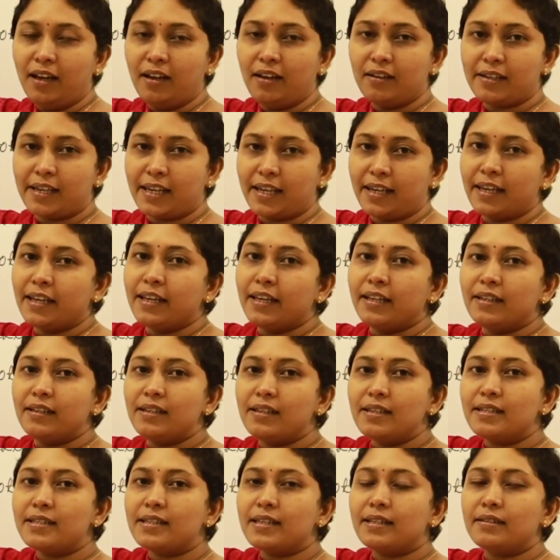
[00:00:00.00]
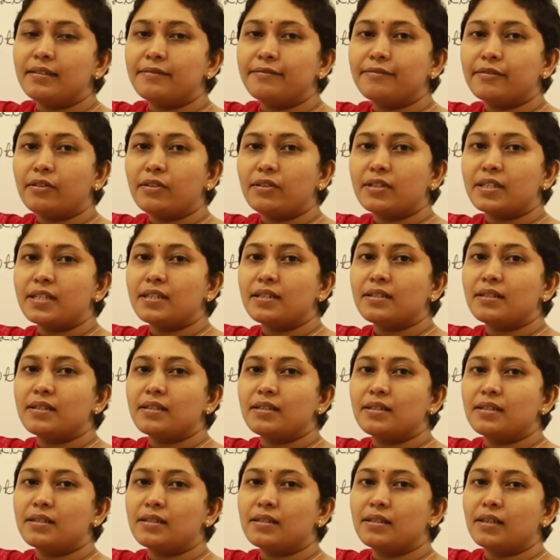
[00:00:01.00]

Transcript: Okay, this set of questions is